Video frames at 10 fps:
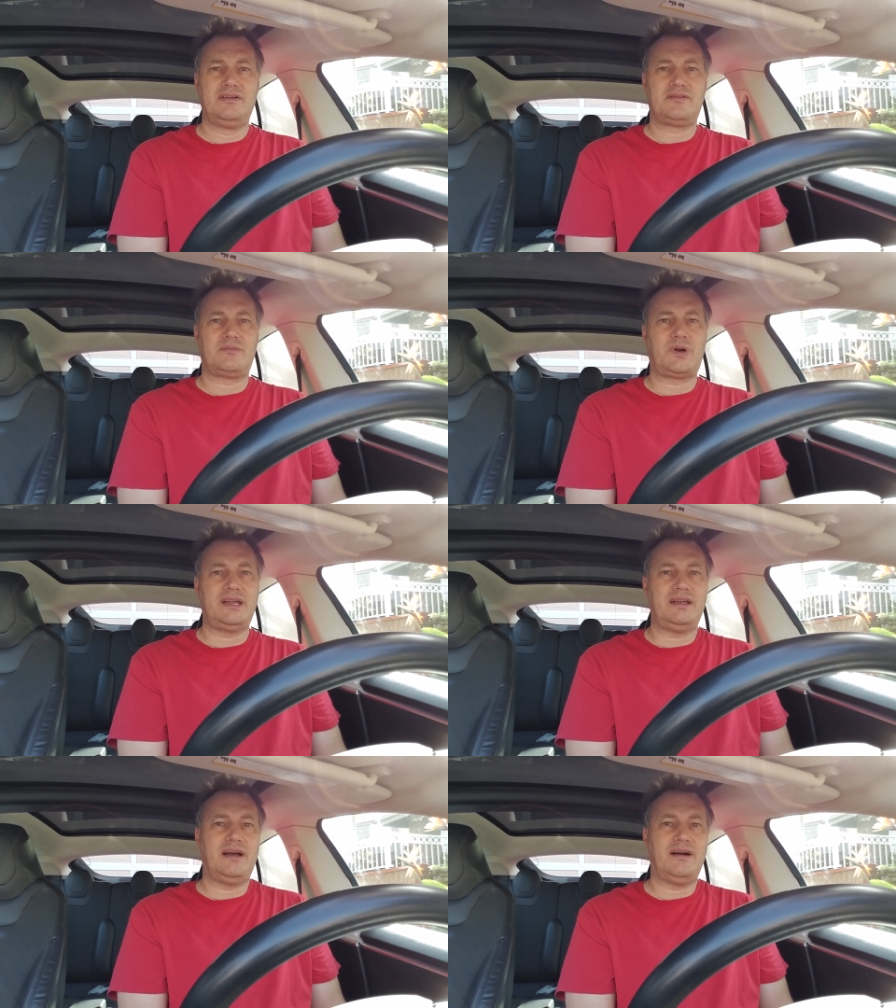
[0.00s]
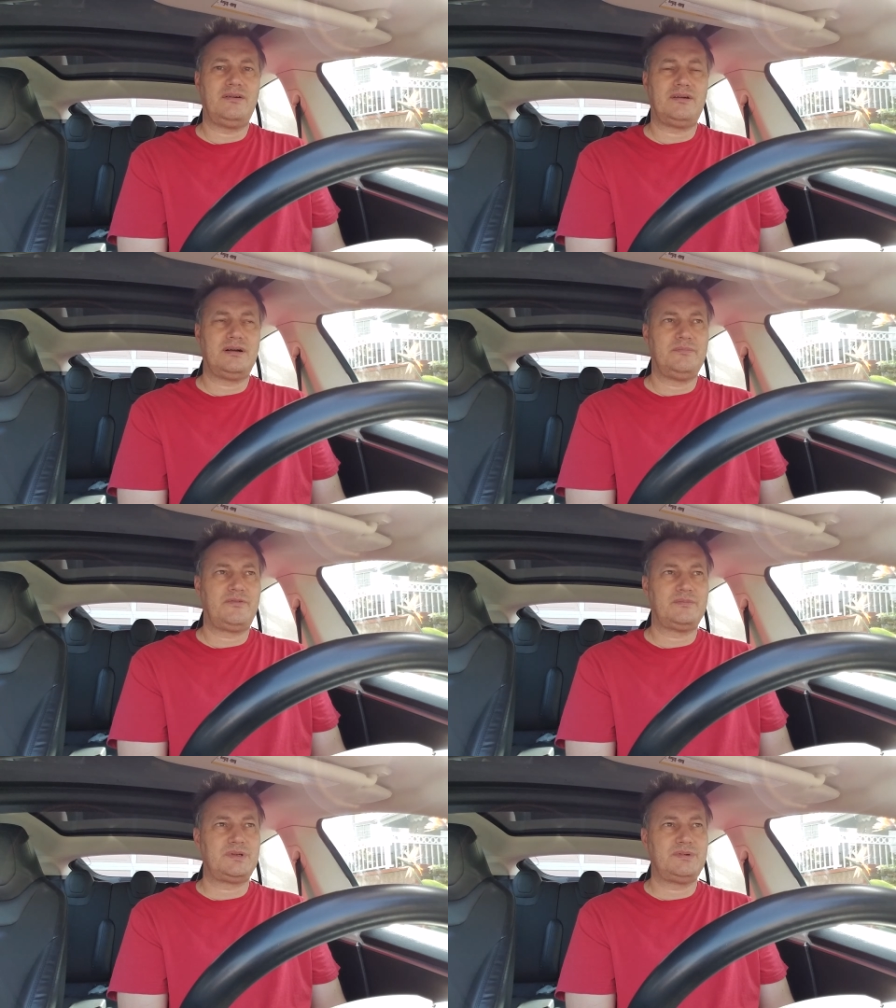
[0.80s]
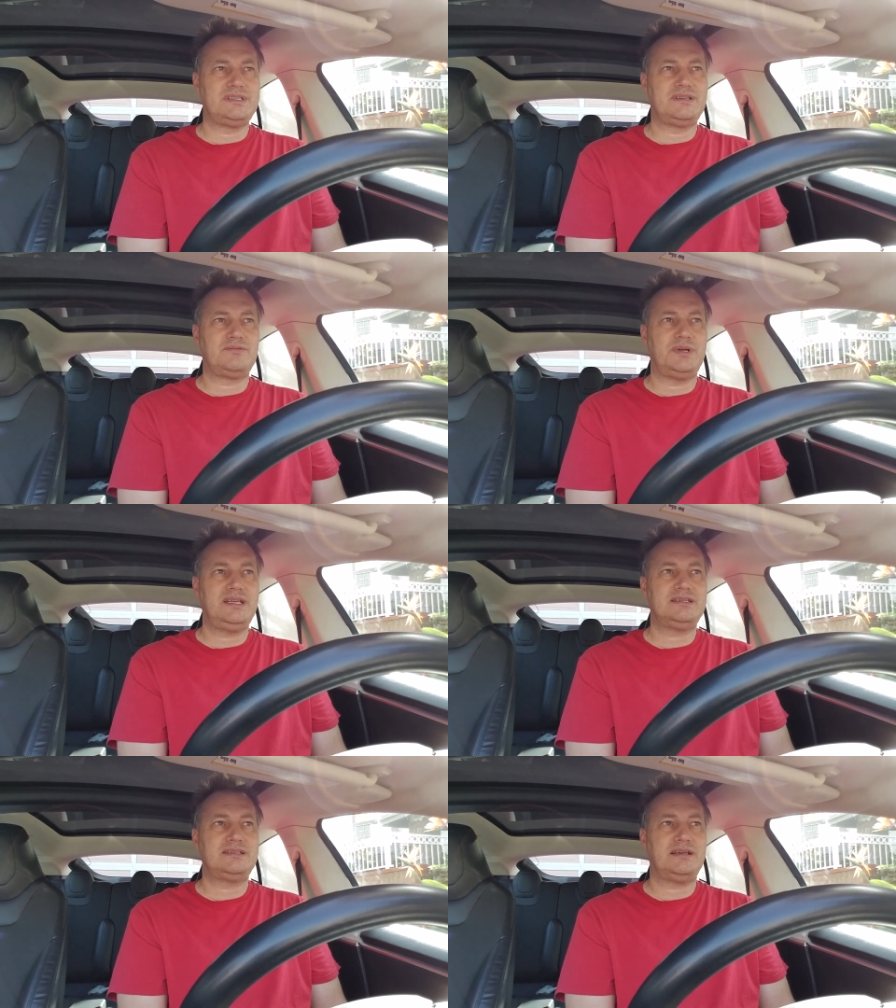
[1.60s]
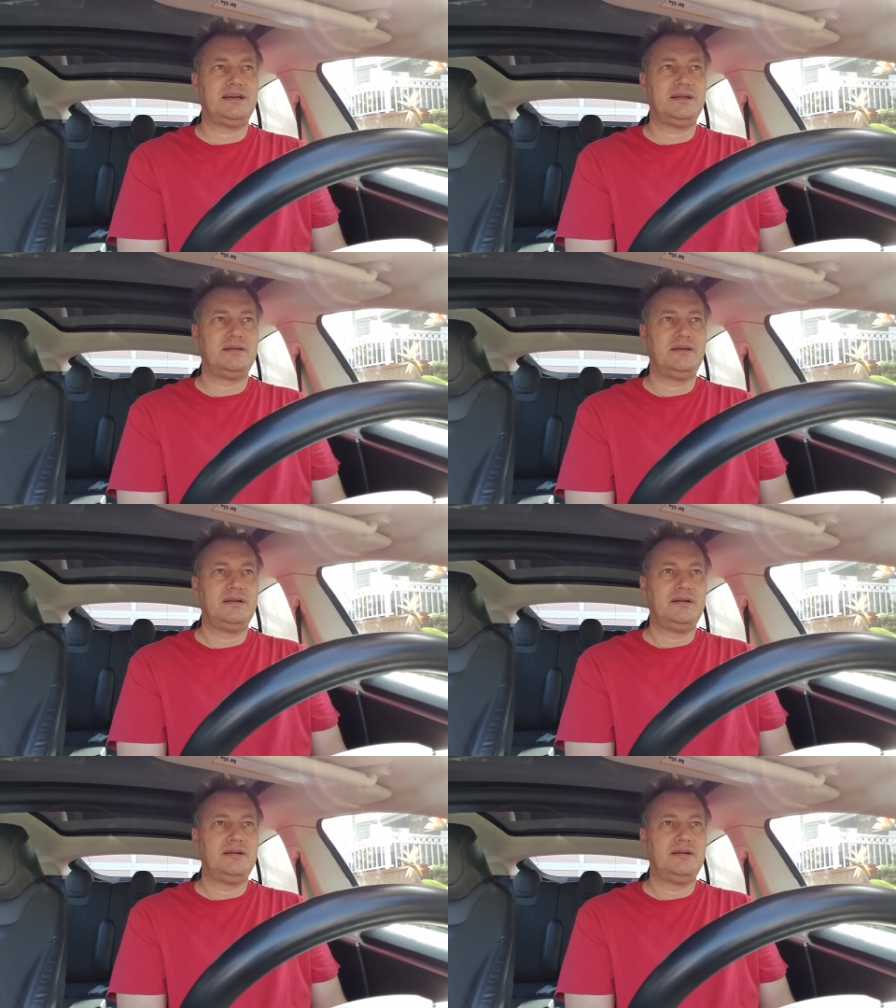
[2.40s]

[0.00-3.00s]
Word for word: from right now, um, from the recent weeks, and